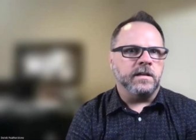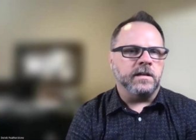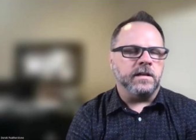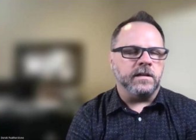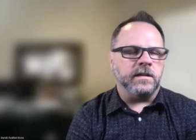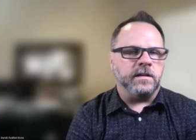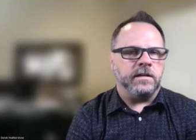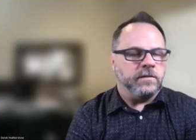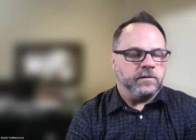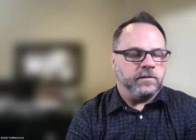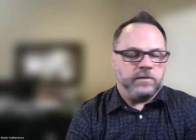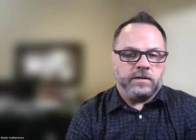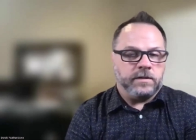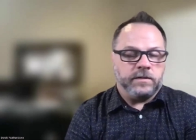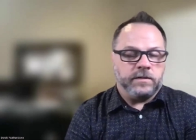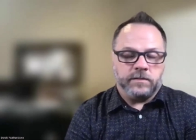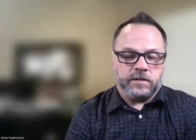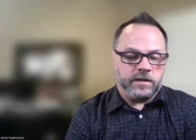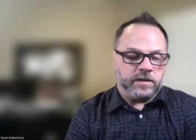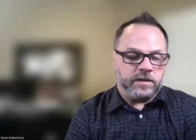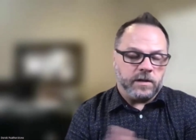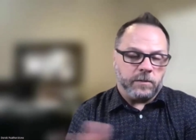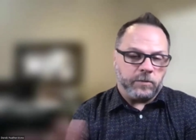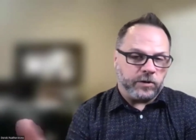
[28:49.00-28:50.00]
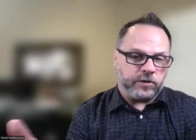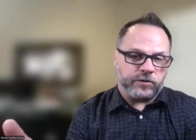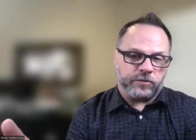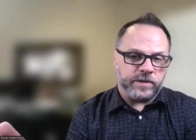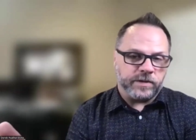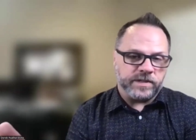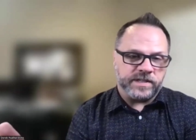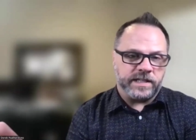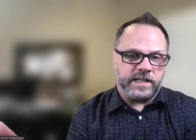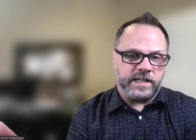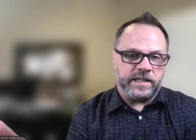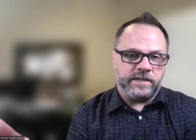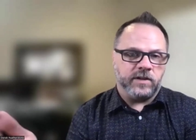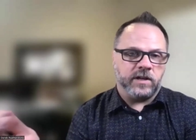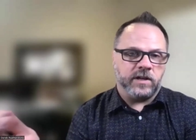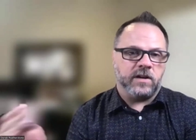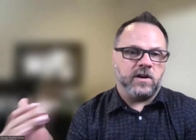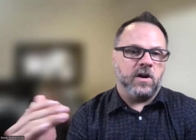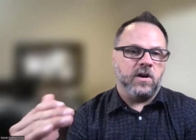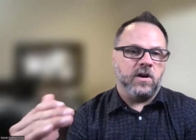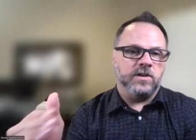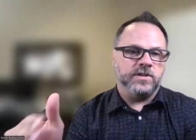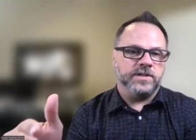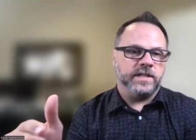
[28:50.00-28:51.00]
The W3C even
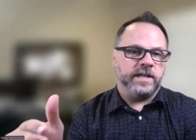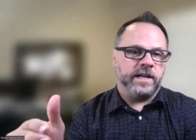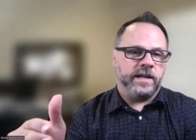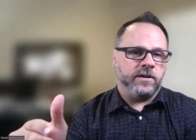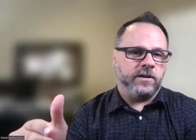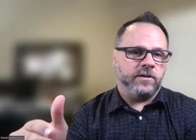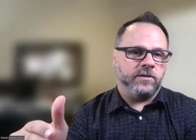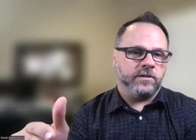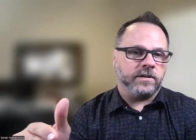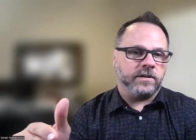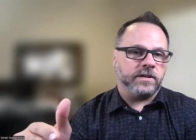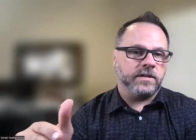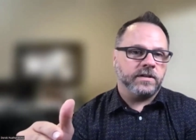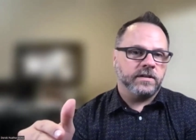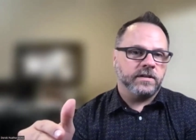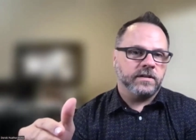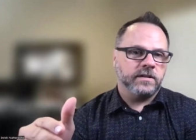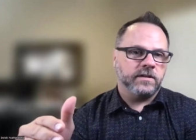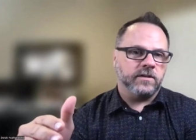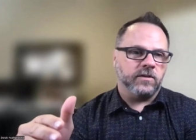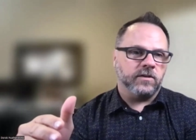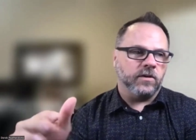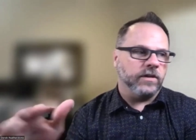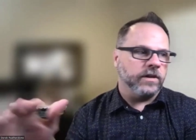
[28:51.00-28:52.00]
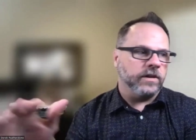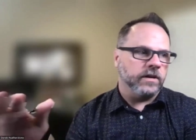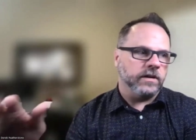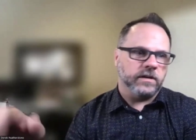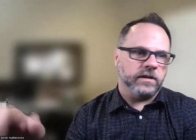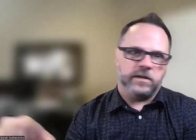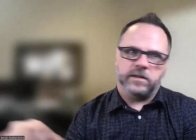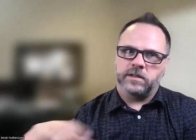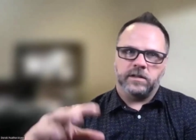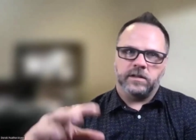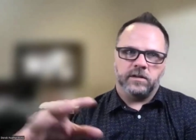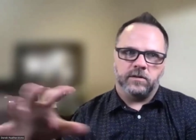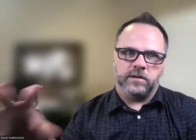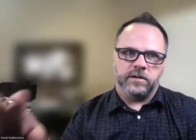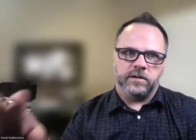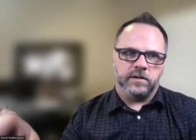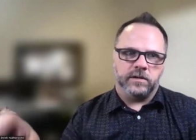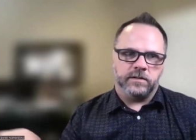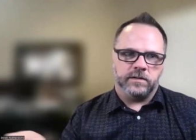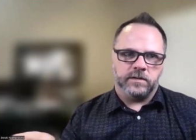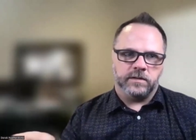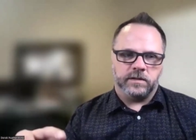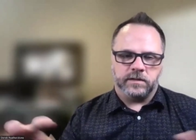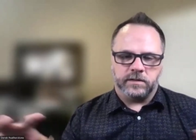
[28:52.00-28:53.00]
calls it out, or
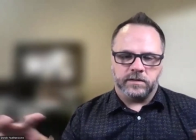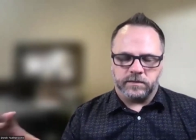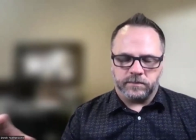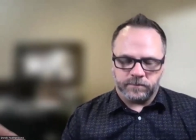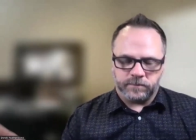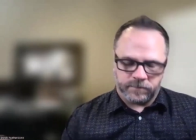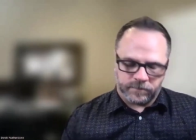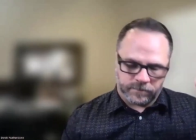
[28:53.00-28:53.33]
the